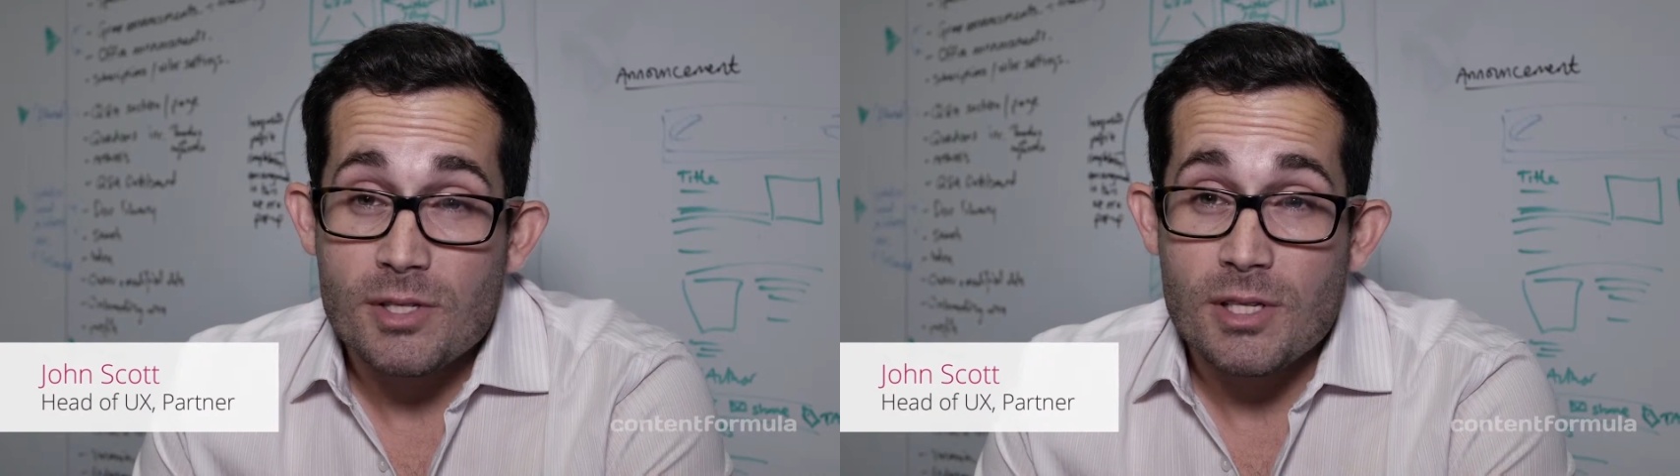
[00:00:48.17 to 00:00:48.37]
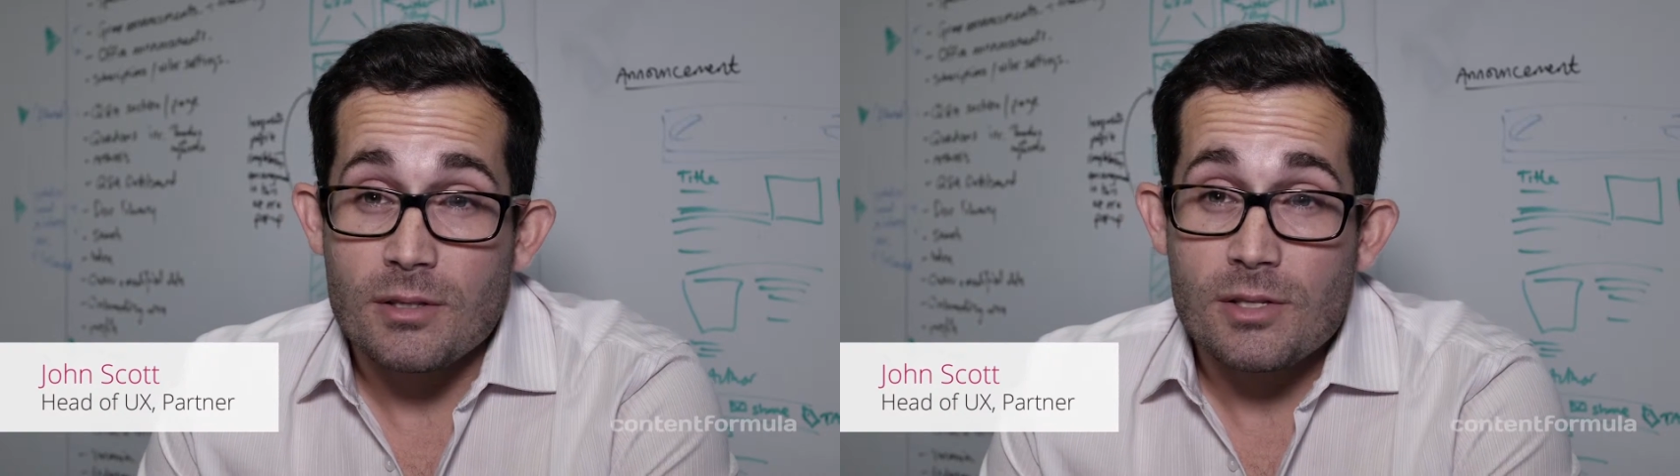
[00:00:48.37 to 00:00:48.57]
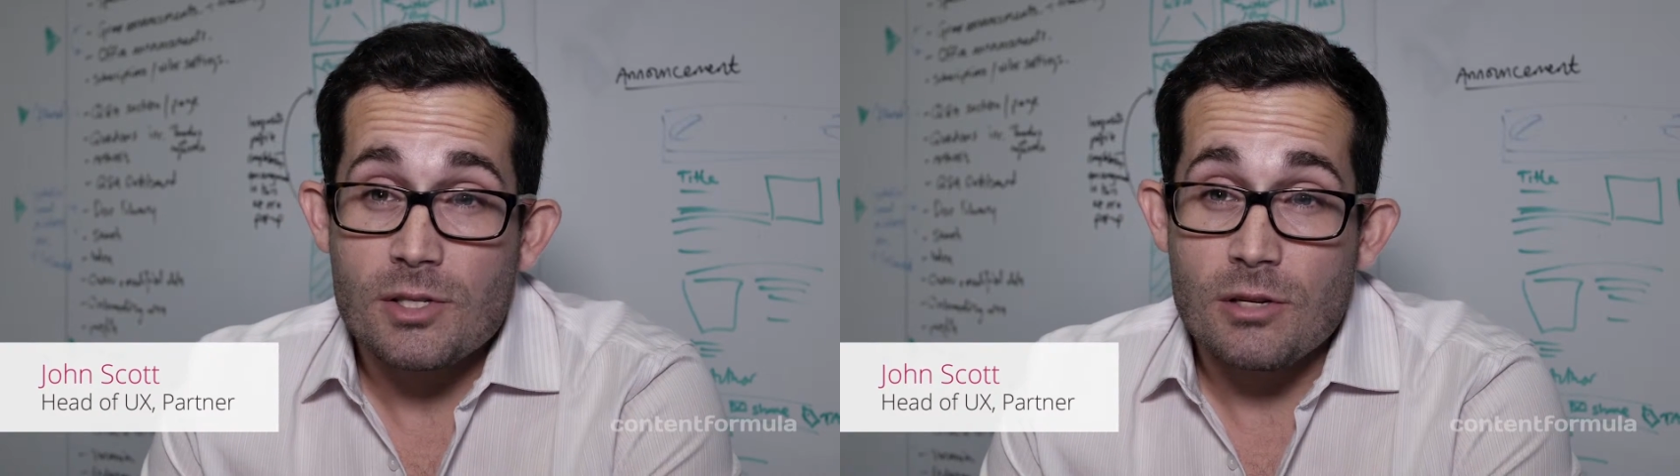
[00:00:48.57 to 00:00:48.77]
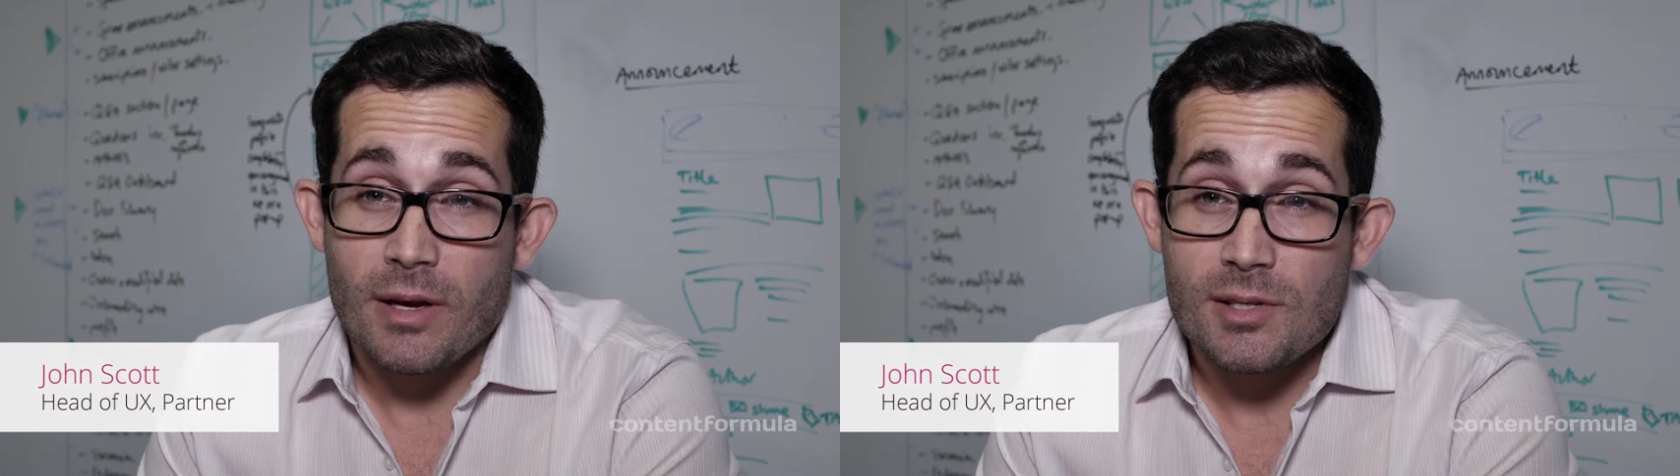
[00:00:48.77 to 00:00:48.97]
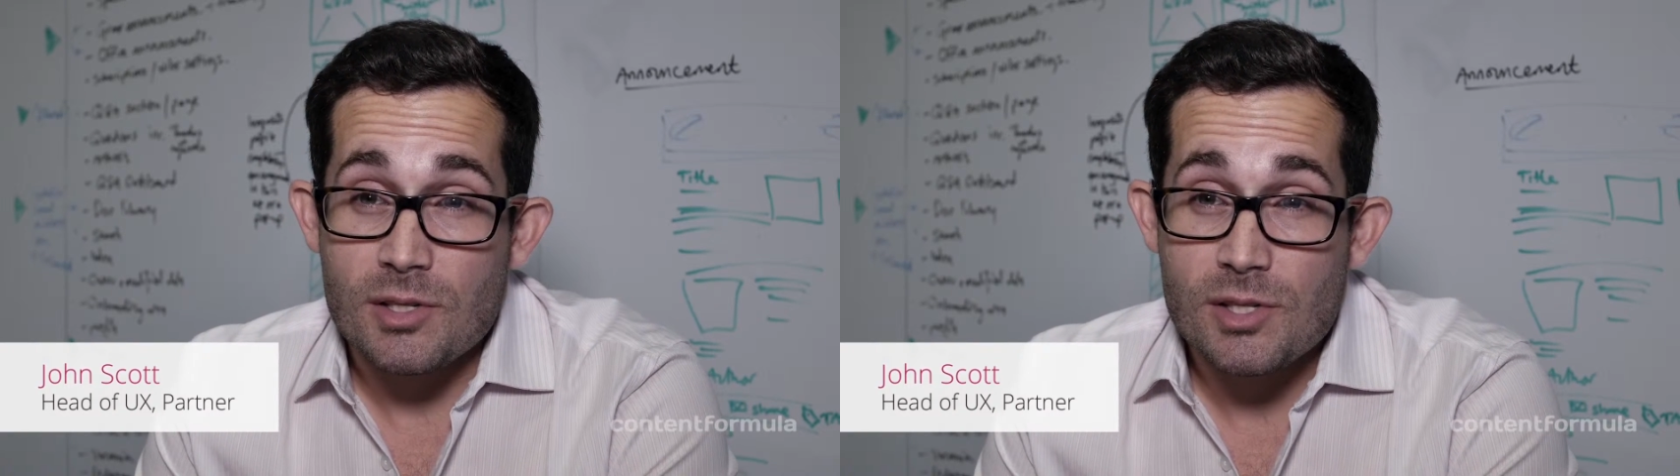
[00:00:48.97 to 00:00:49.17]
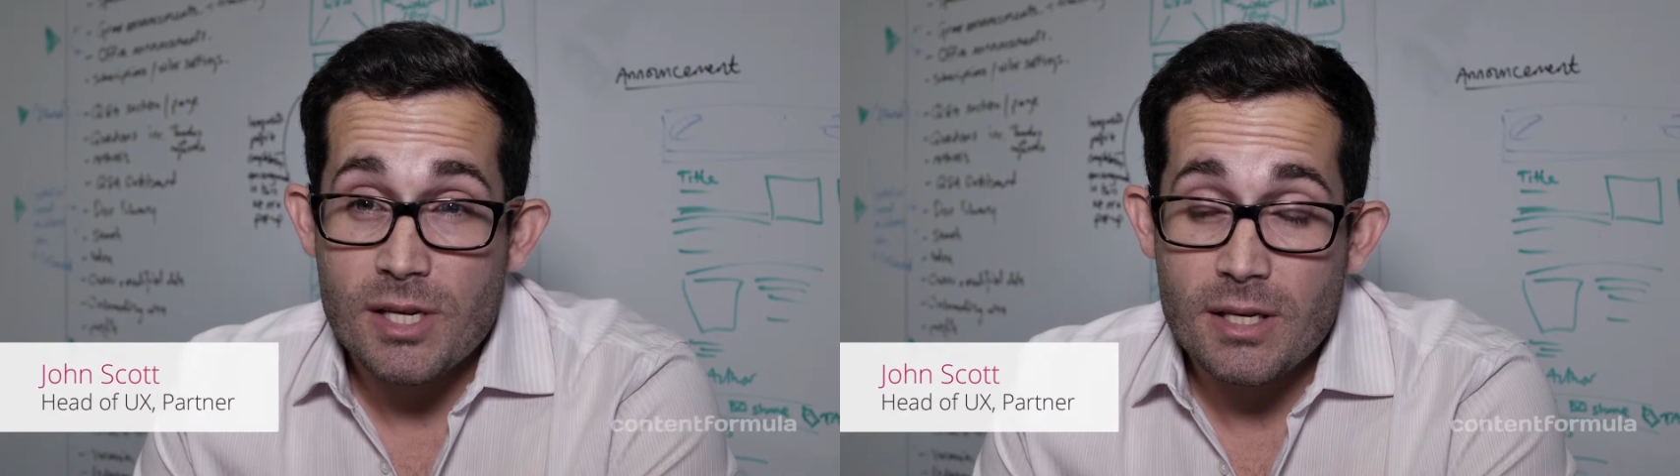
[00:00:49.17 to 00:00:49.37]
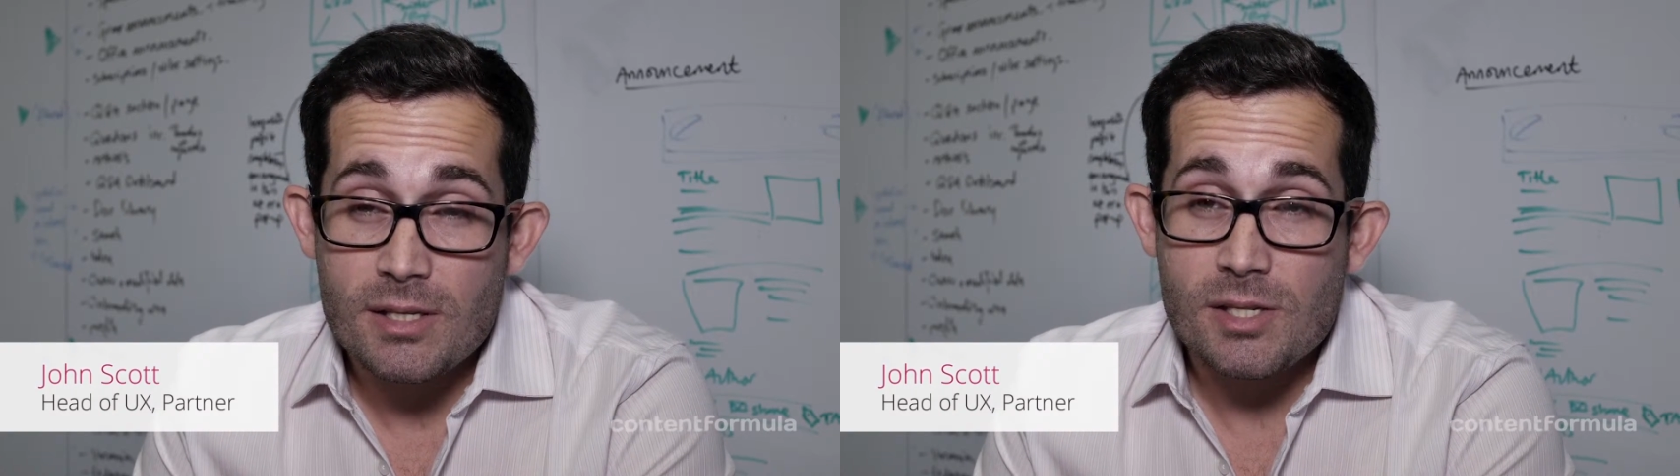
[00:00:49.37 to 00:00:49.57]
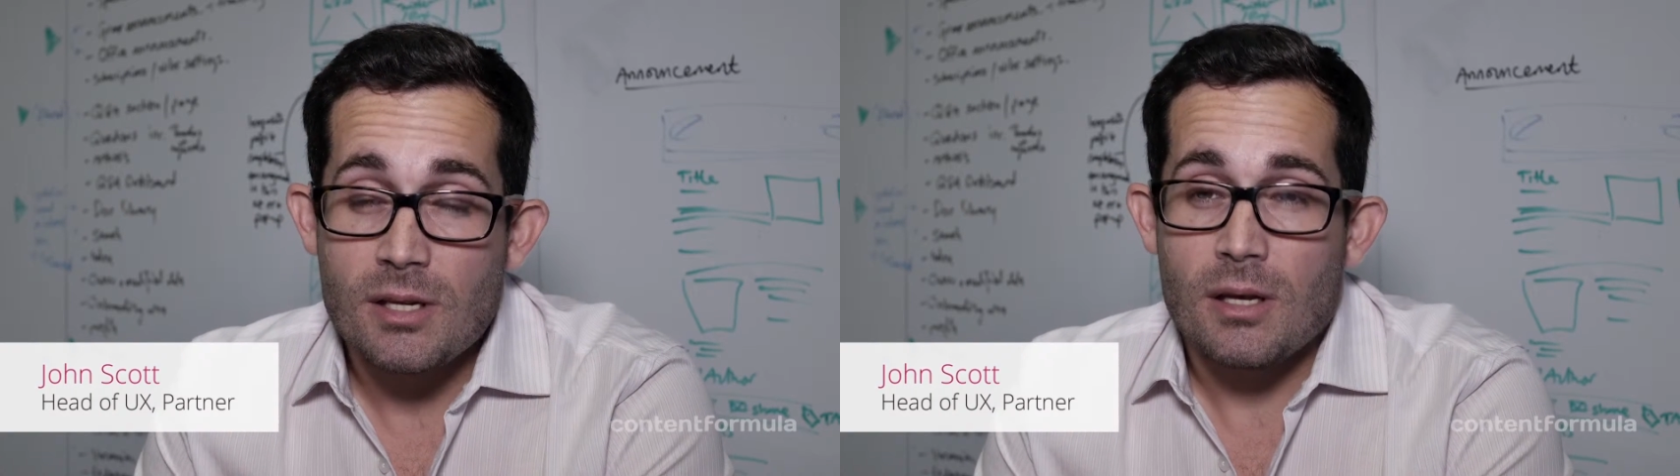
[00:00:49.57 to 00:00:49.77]
since
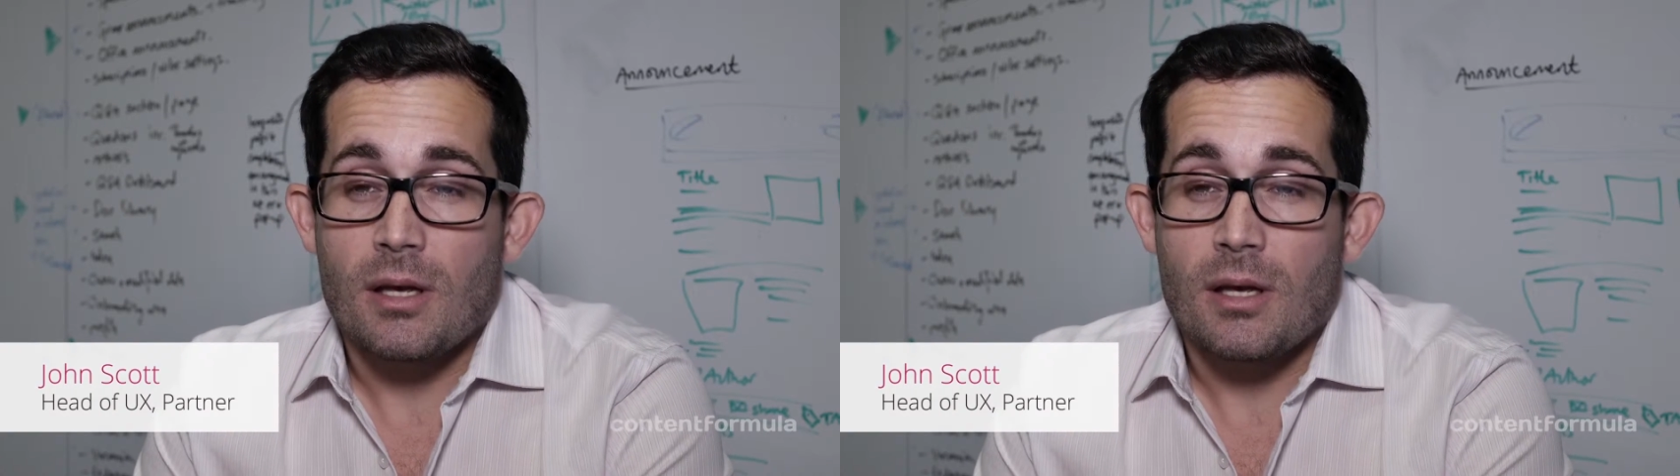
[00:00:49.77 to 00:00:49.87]
2006,